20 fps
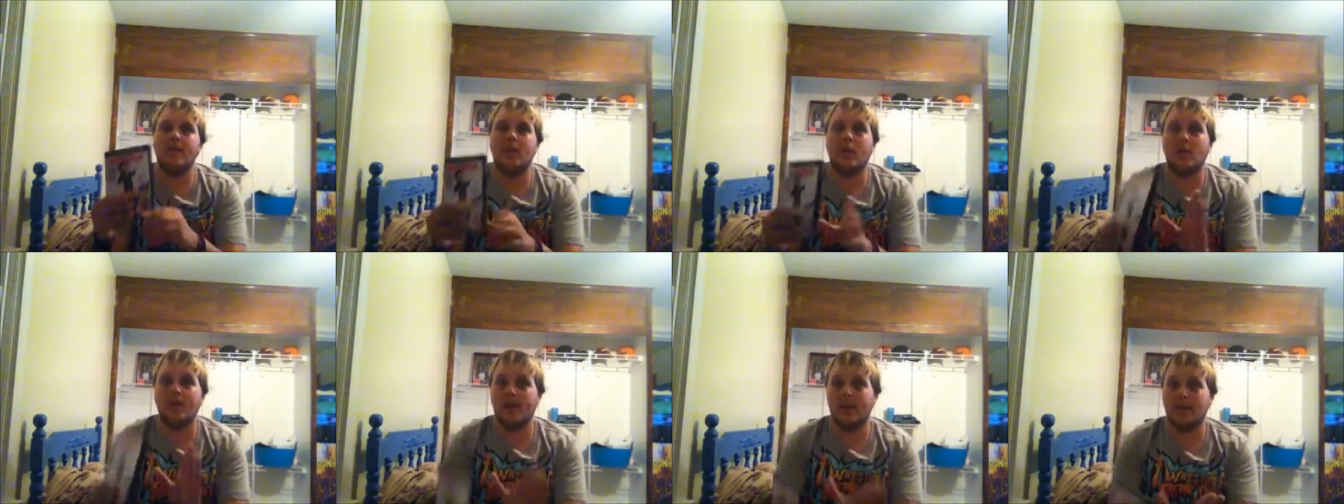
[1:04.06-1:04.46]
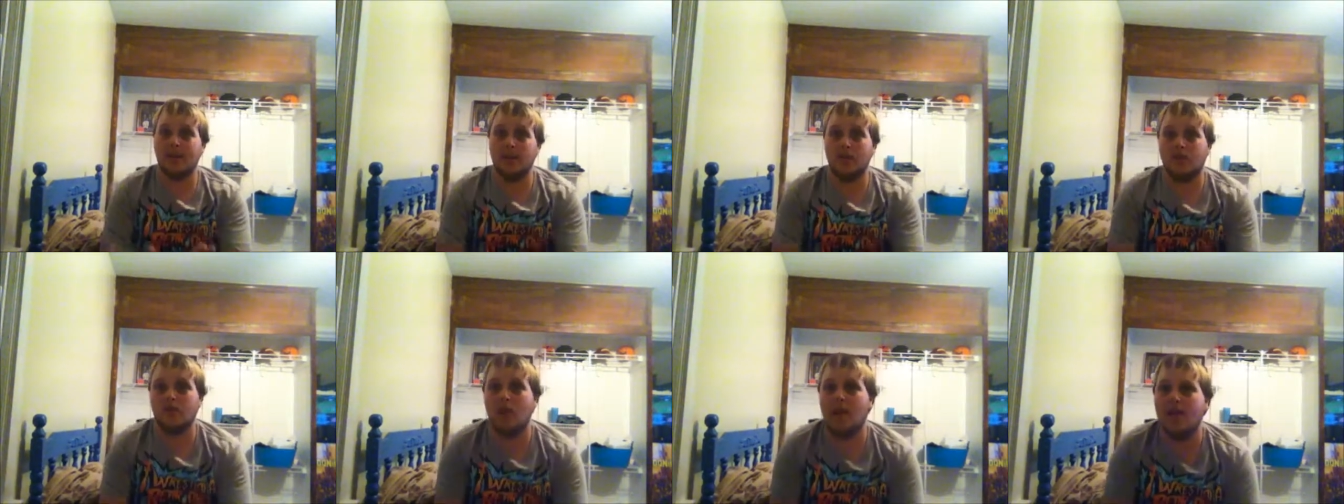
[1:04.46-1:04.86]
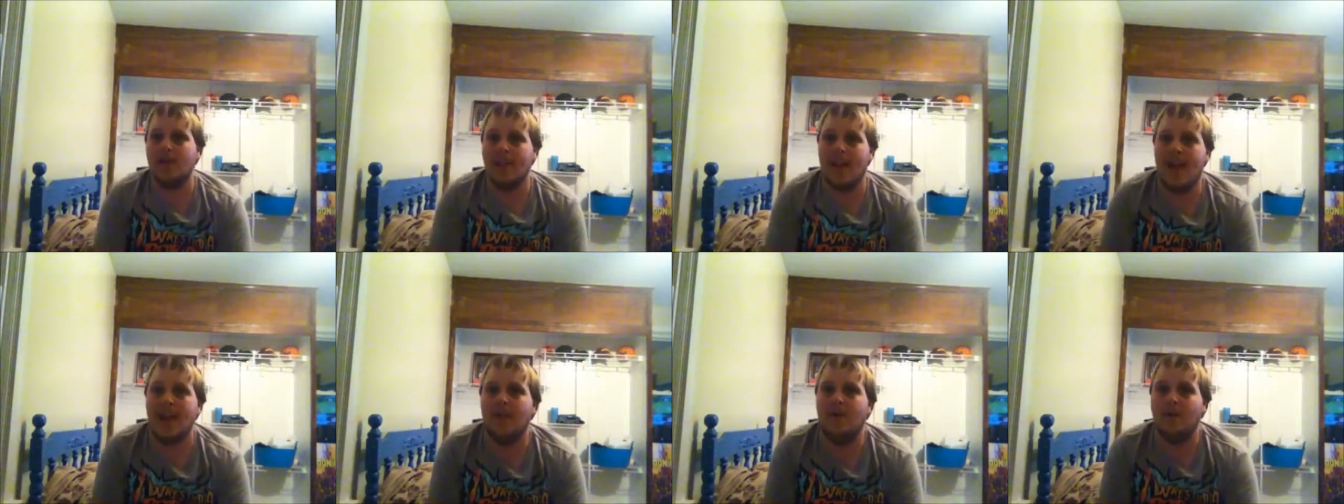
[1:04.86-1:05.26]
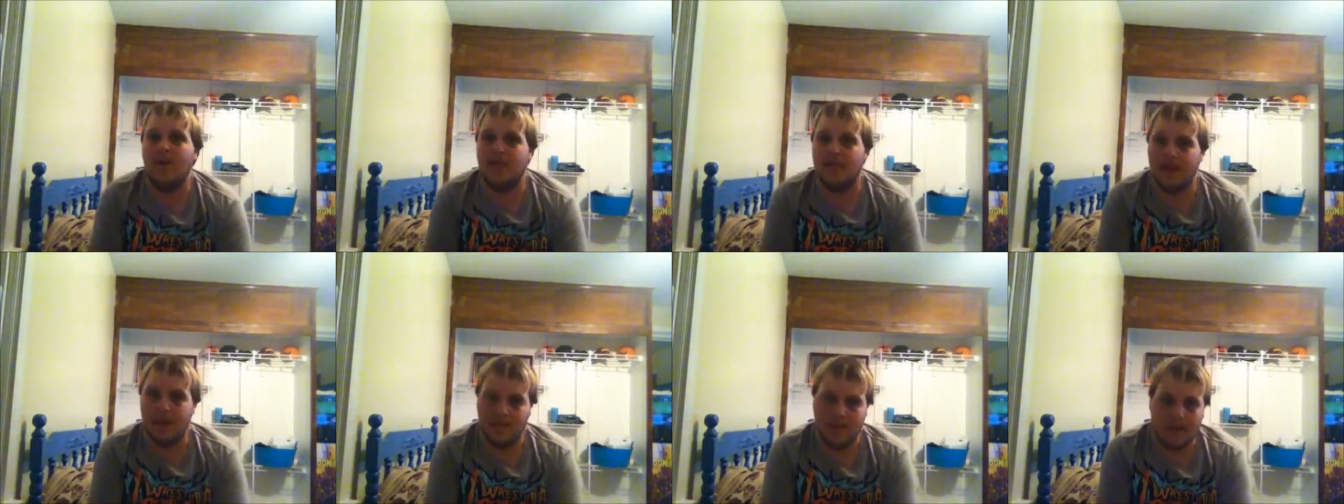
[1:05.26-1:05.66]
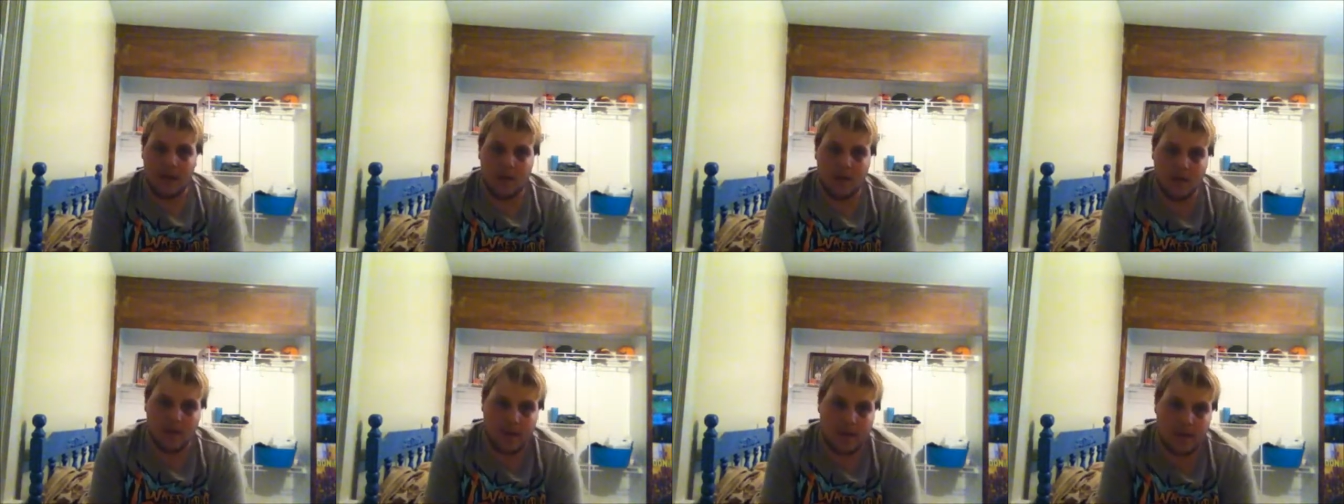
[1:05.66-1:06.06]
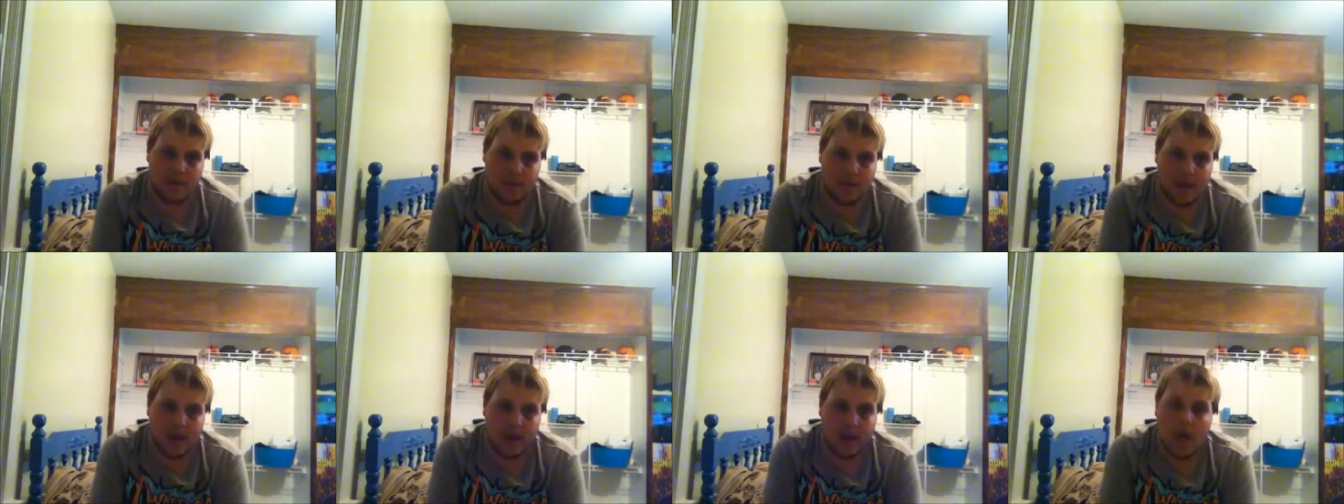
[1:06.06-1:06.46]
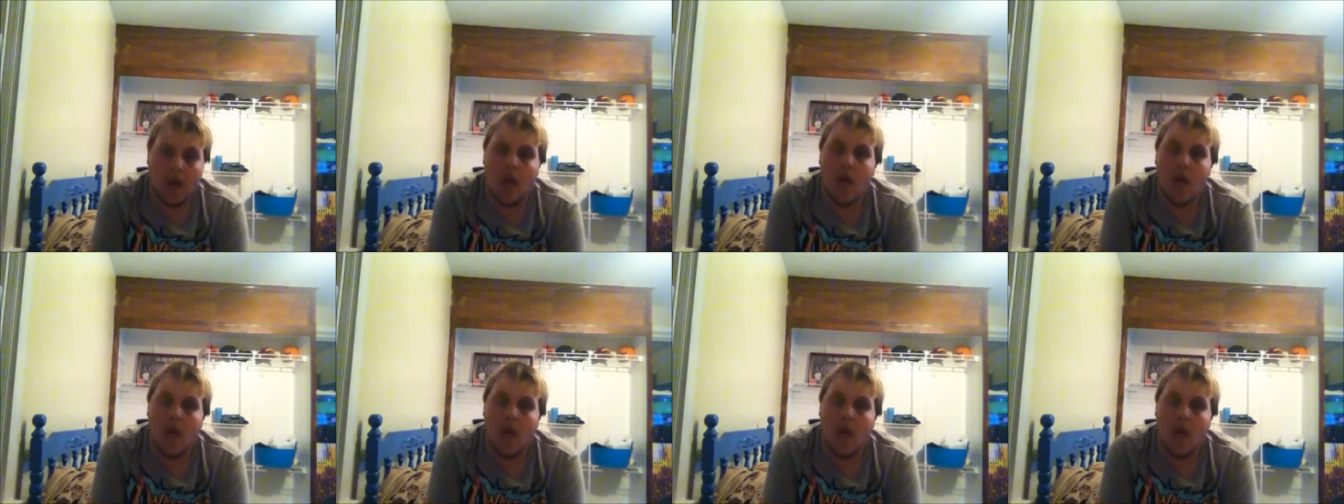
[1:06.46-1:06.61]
you a quick little rundown of what's the, uh, what it's about.